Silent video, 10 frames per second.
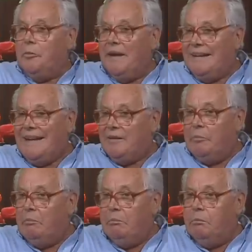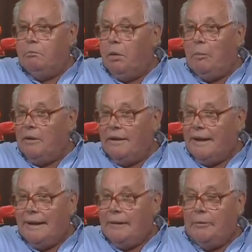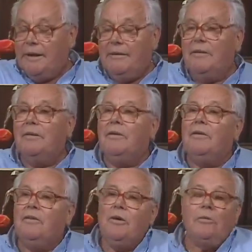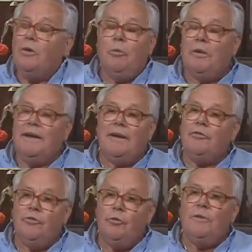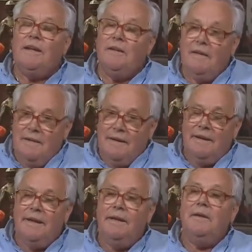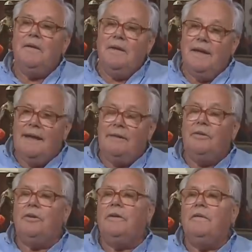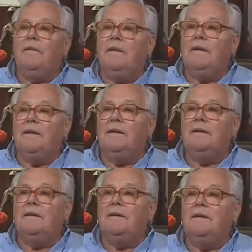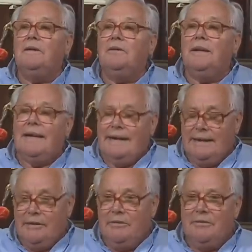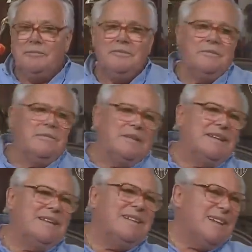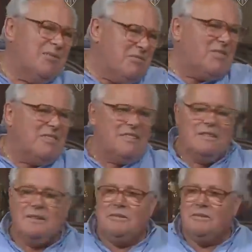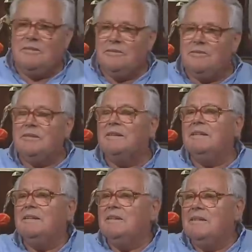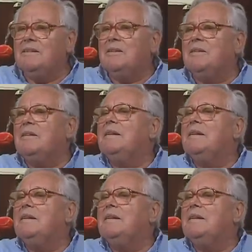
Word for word: make that public anyway. So nobody else knew than he and the lady. He meaning your roommate?